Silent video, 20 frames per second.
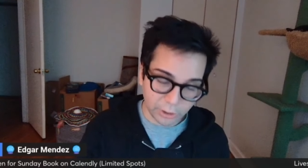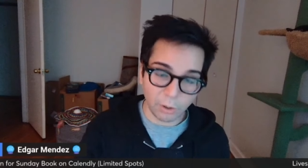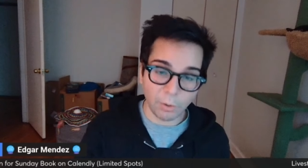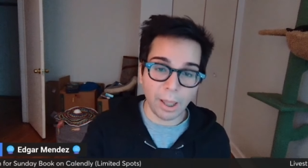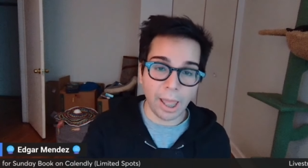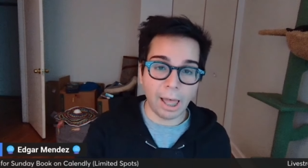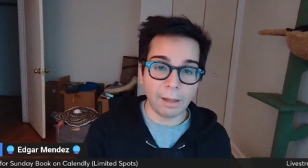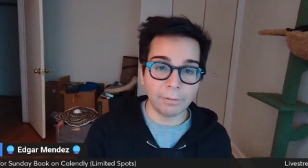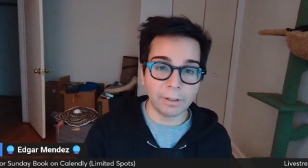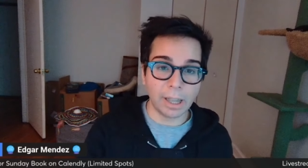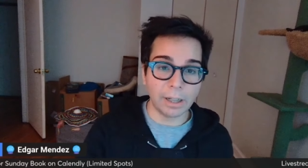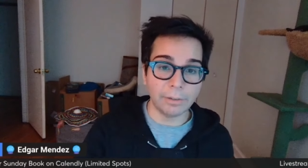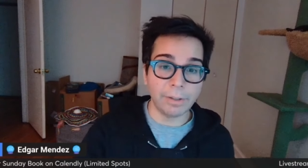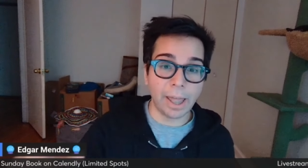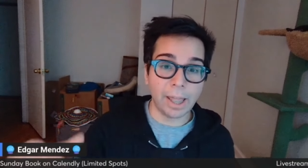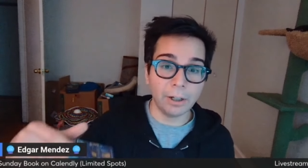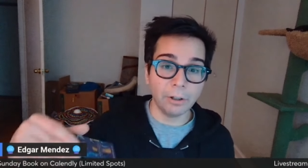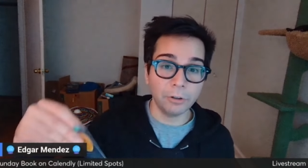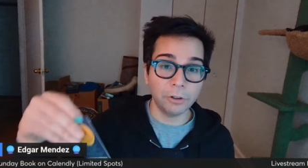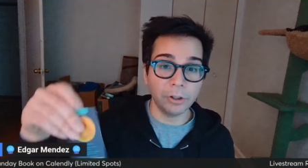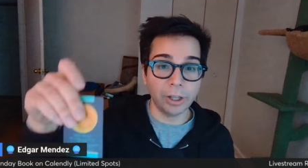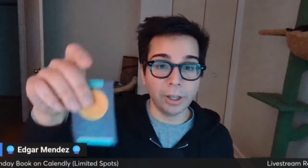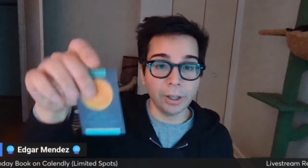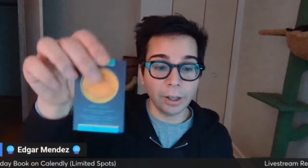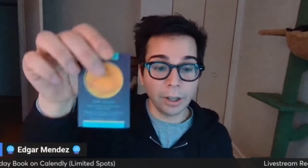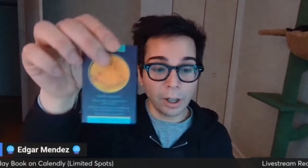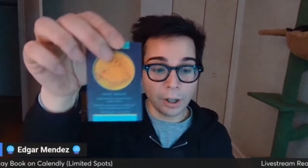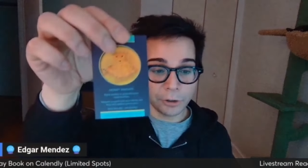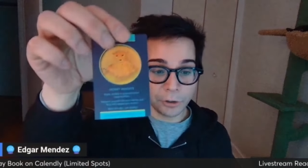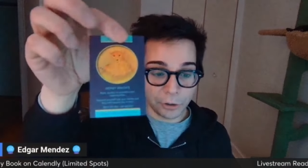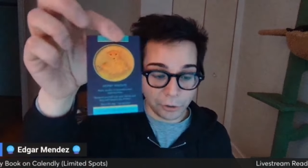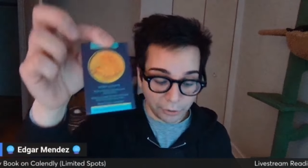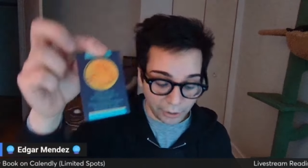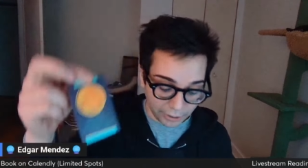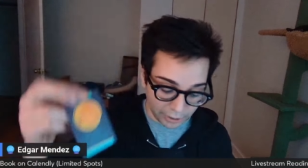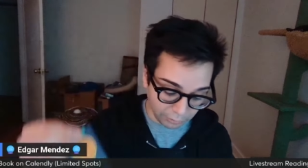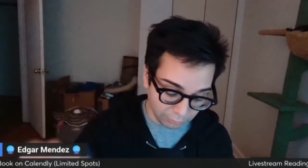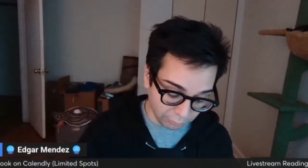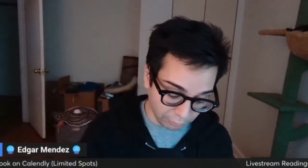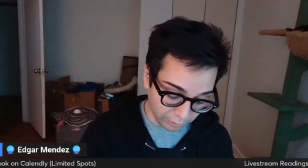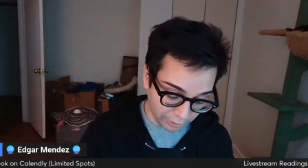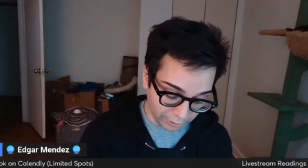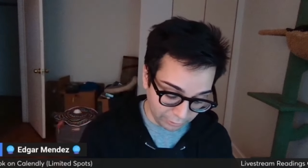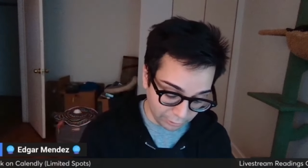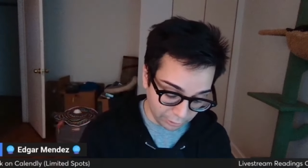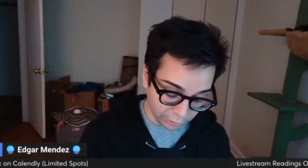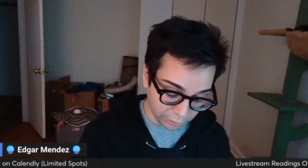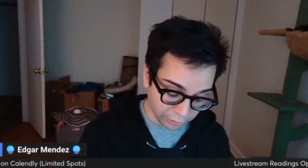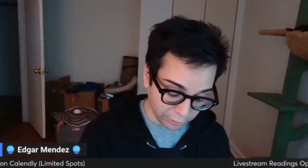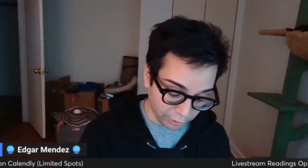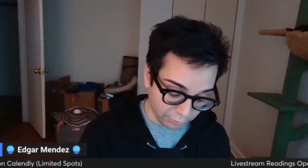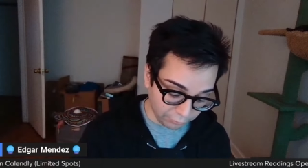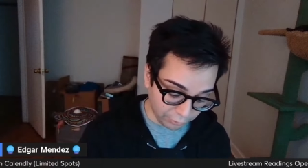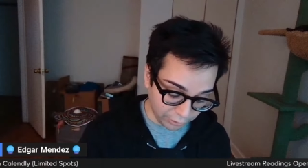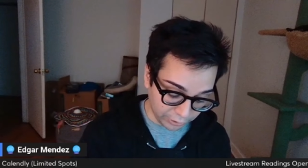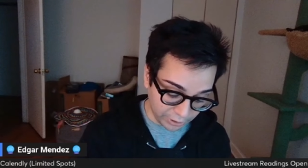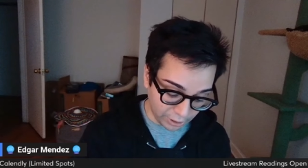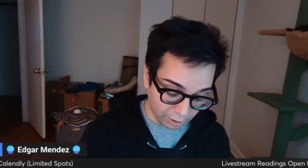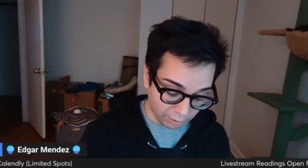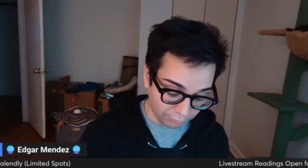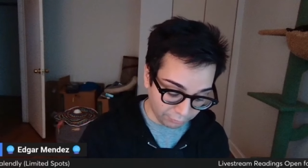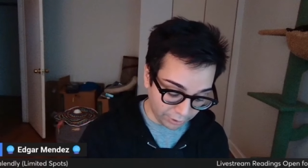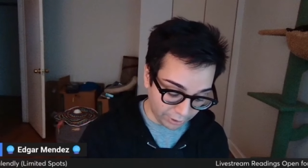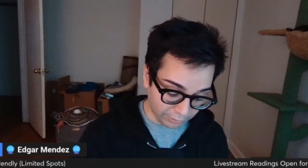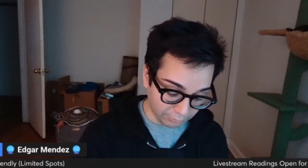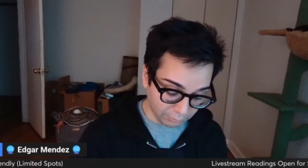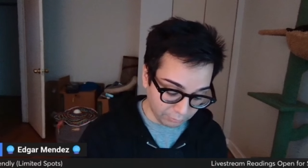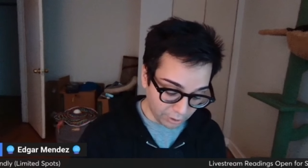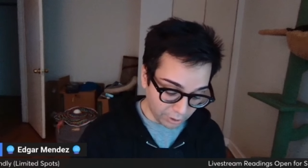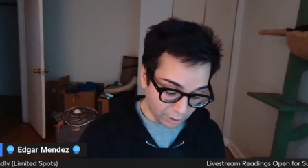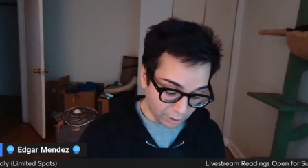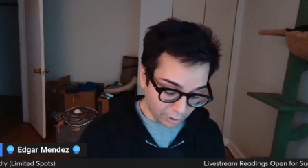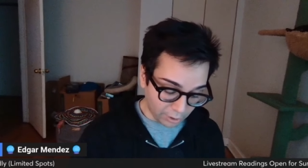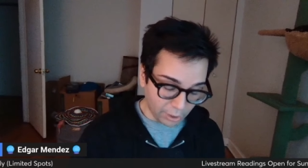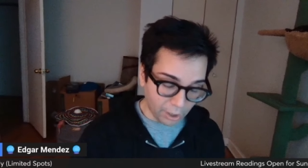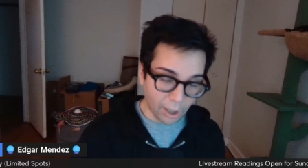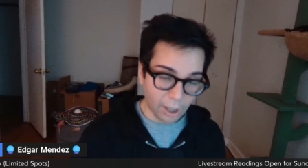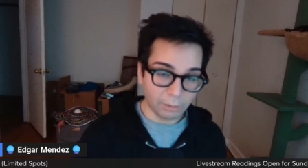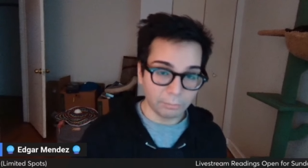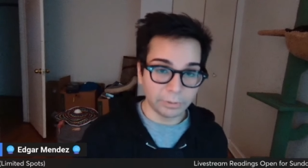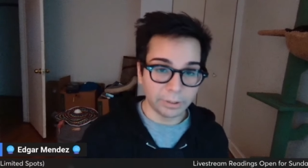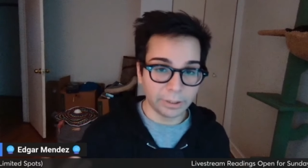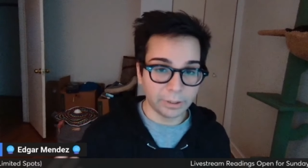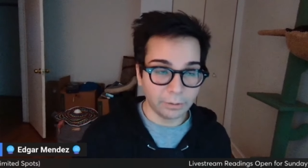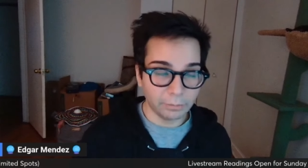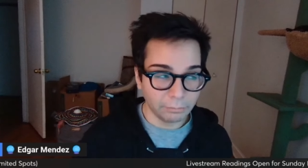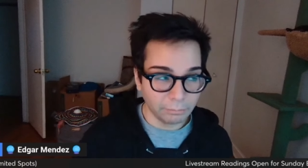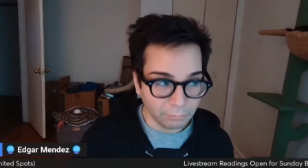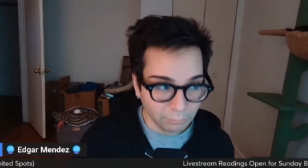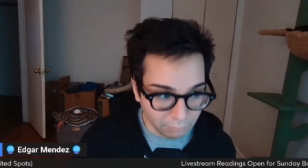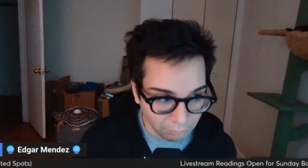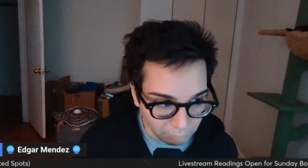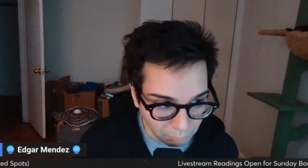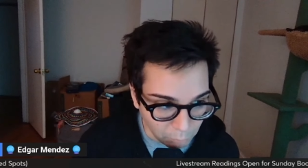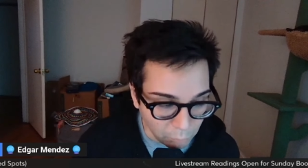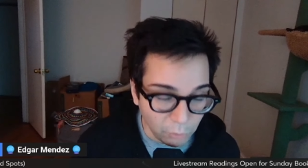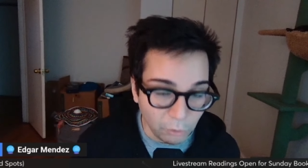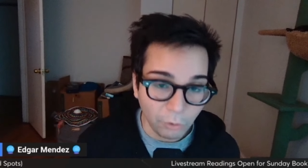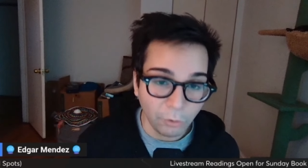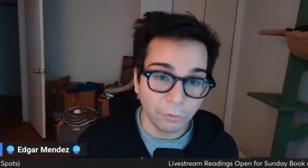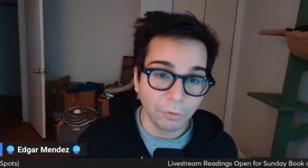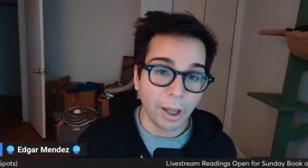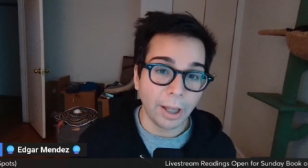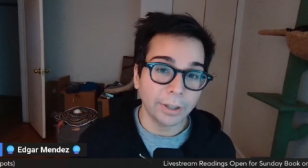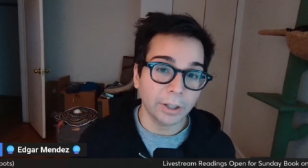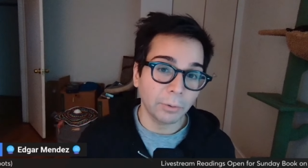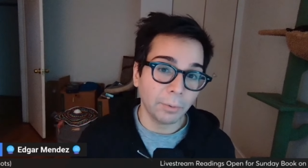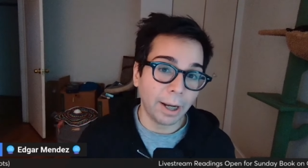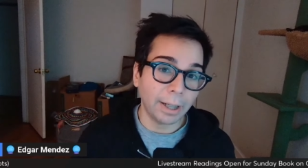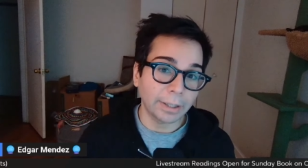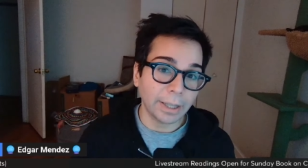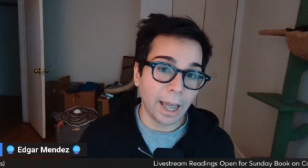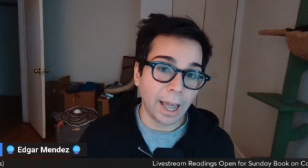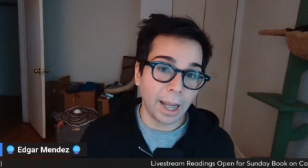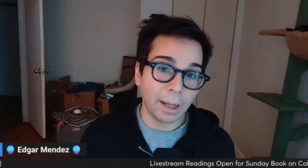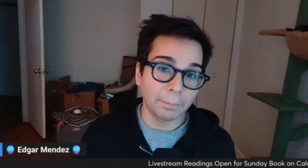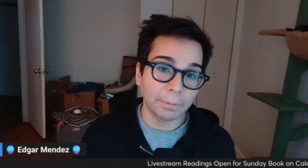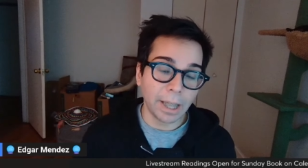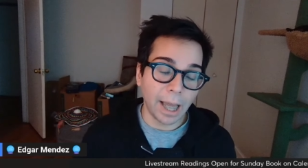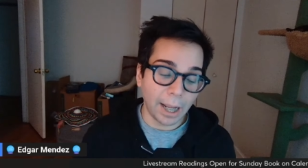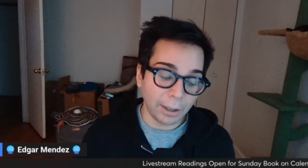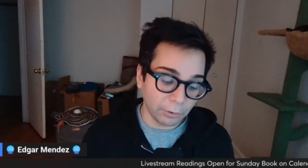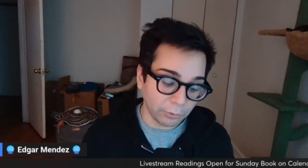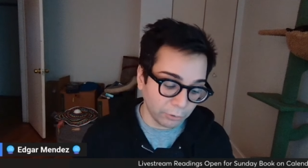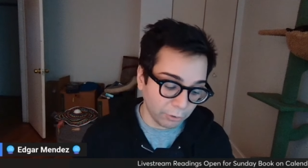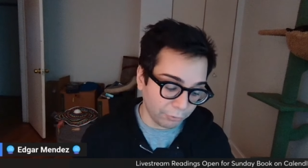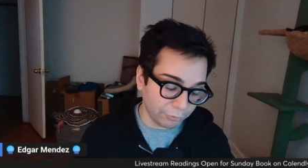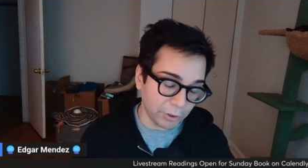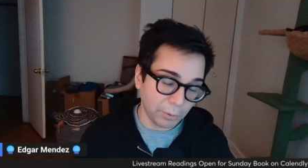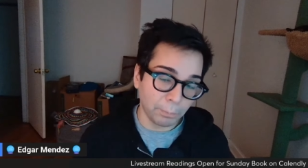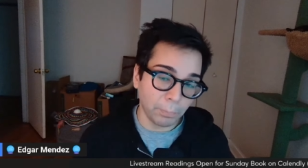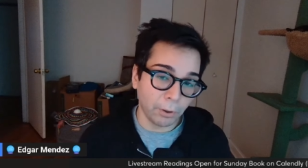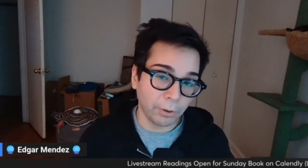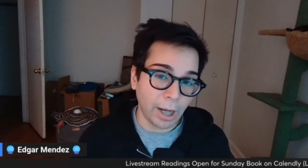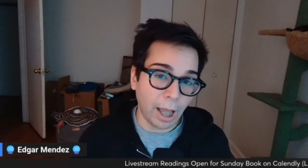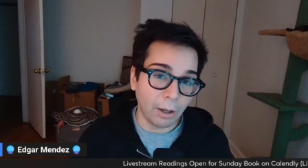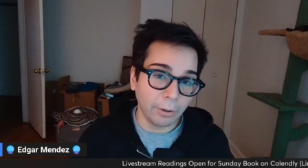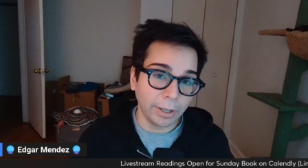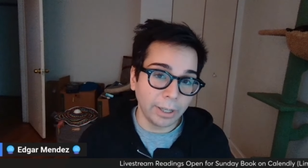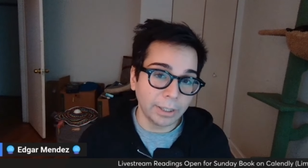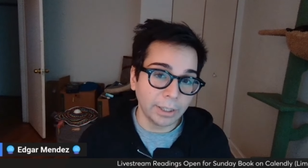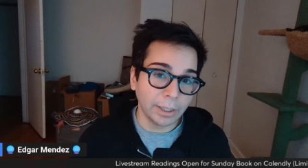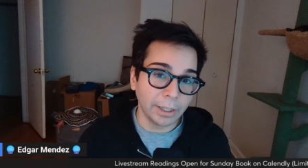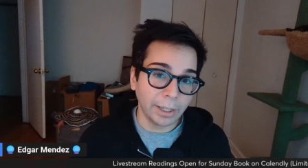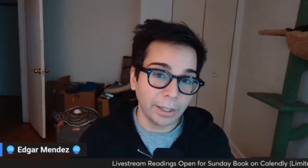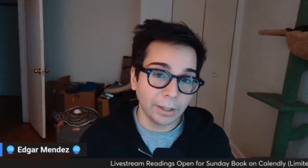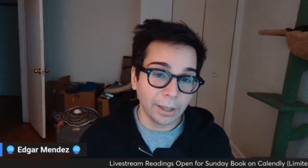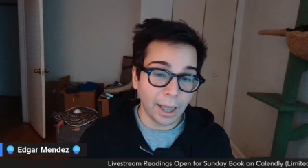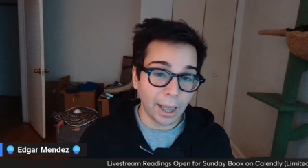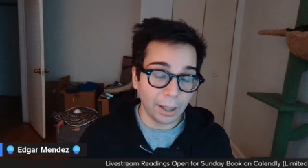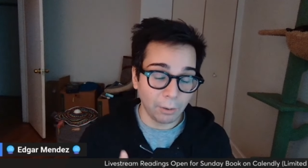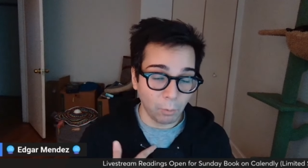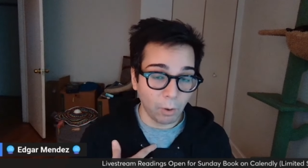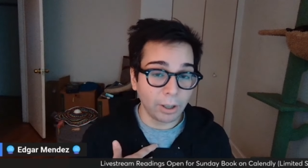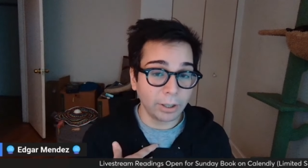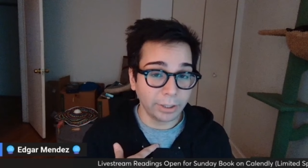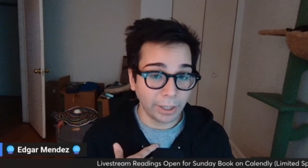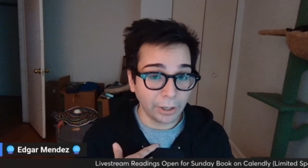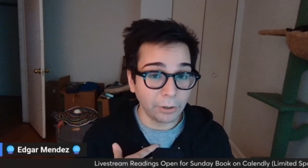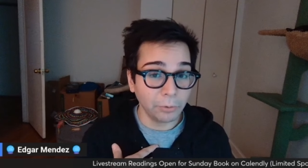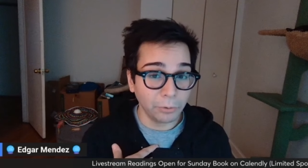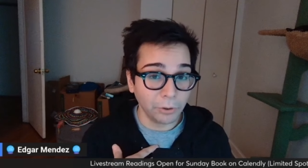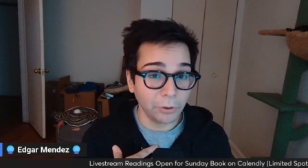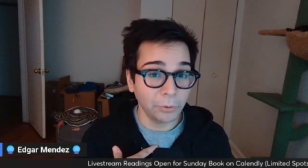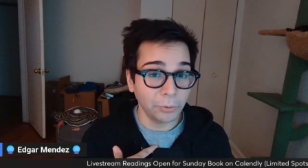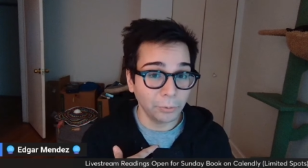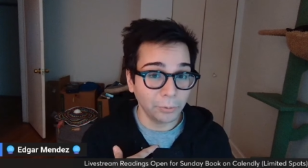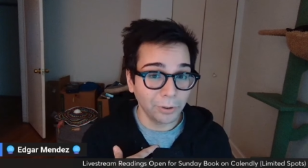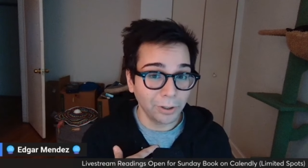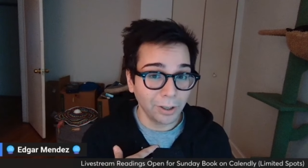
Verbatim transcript: don't have a lot of energy. So you need to really conserve yourself and um, move at the right times. I don't know if you burn out easily. I want to say you do.